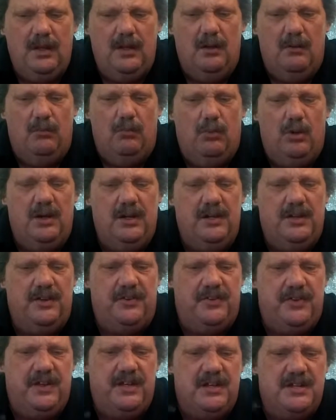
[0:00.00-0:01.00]
One of the
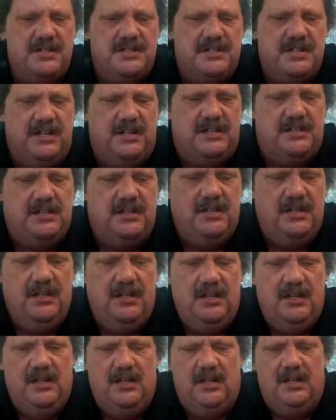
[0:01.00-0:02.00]
things that
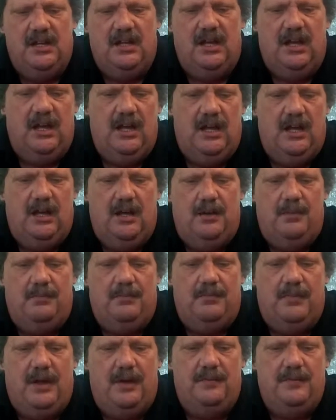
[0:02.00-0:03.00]

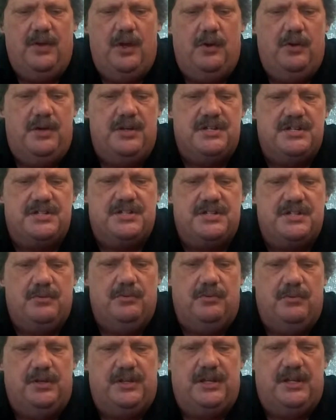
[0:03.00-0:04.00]
I've noticed
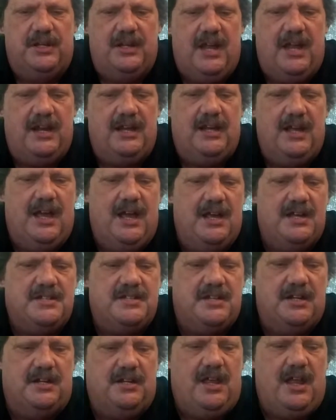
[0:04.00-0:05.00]
with a lot of
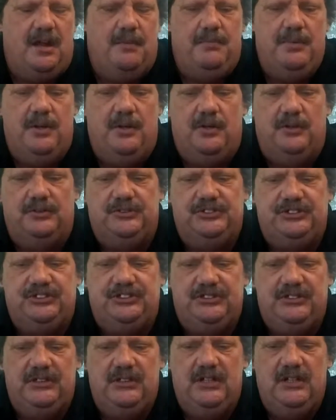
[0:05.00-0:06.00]
guys and a lot of
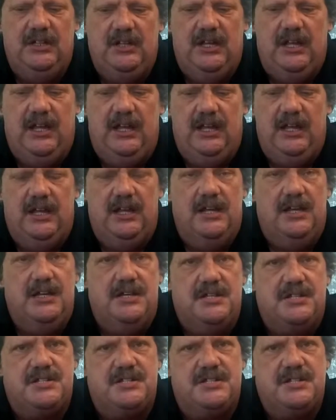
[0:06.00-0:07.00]
builds
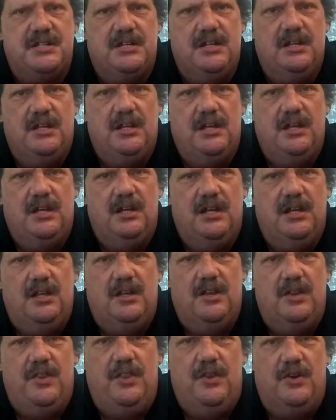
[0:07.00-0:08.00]
is
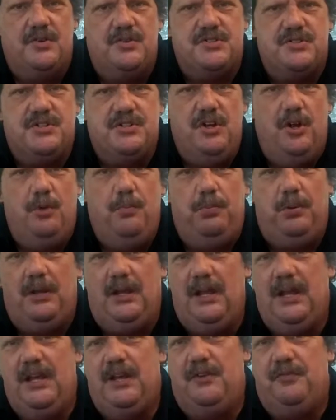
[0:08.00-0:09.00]
there's no
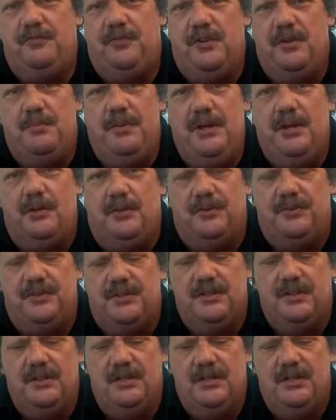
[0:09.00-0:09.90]
plan for the build.